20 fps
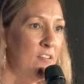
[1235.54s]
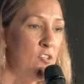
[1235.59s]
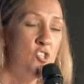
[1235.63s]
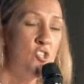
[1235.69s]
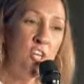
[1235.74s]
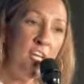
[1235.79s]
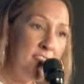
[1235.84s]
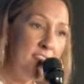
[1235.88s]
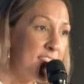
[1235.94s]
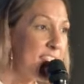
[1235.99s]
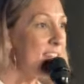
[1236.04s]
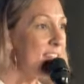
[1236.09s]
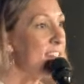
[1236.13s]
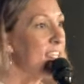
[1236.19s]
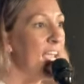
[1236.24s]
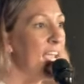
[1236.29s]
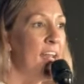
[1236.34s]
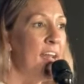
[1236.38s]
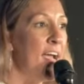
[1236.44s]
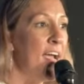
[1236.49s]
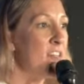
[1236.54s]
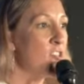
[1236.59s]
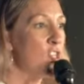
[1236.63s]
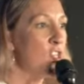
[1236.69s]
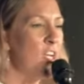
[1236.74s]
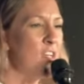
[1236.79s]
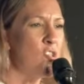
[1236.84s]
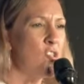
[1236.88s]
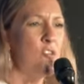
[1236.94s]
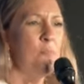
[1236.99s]
Jesus cannot
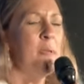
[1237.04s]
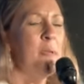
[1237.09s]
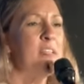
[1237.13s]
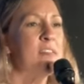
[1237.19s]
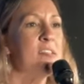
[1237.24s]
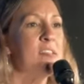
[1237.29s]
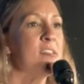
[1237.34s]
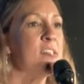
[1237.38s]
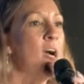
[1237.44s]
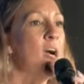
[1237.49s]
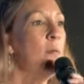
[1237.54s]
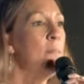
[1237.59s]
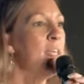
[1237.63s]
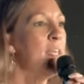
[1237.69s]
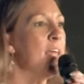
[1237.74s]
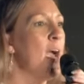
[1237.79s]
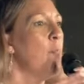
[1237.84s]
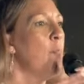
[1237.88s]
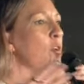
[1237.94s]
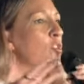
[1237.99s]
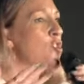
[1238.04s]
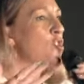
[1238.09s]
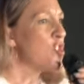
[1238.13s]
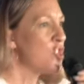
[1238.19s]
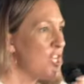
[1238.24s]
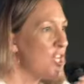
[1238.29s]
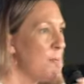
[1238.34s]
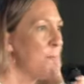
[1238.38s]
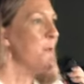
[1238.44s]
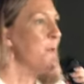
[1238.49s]
change. You mean to tell me that we're
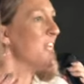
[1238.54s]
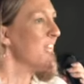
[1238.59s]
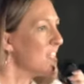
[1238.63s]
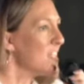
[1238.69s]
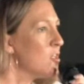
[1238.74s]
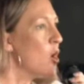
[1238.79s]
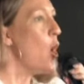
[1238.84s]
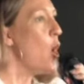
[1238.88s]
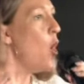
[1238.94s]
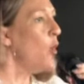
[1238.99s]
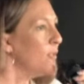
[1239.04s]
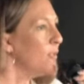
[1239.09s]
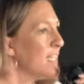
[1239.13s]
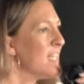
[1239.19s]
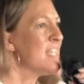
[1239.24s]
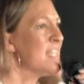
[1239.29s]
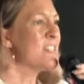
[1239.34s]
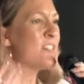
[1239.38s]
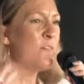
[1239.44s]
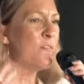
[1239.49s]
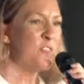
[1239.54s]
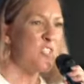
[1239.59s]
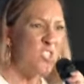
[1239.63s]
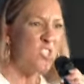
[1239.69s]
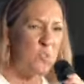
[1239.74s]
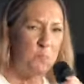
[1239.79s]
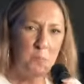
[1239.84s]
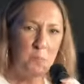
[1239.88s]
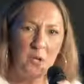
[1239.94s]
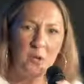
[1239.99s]
cheapening the holiness of his
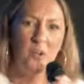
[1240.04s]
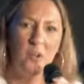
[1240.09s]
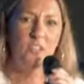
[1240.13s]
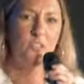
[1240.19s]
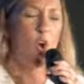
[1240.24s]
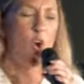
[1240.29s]
spirit,